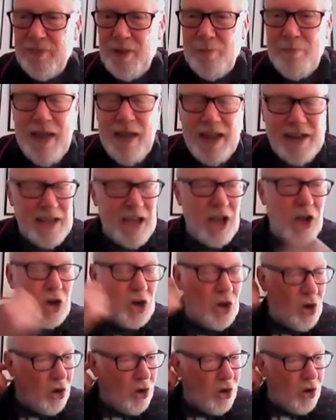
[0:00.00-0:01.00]
made it a
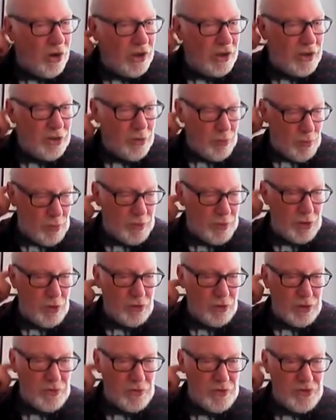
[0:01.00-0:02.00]
law that we would
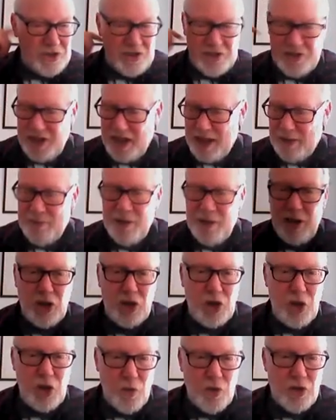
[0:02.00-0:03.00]
all use the same
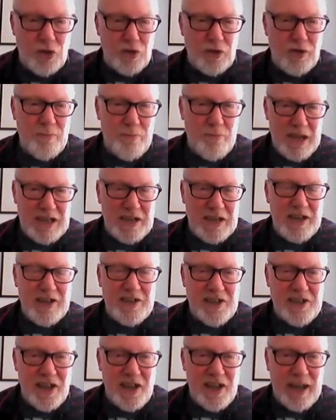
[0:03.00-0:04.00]
local mean
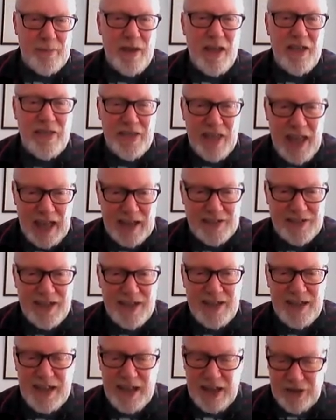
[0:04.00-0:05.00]
time, that
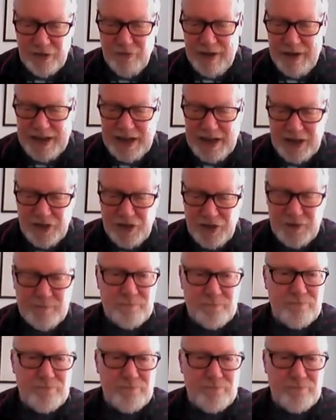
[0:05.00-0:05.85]
in Greenwich.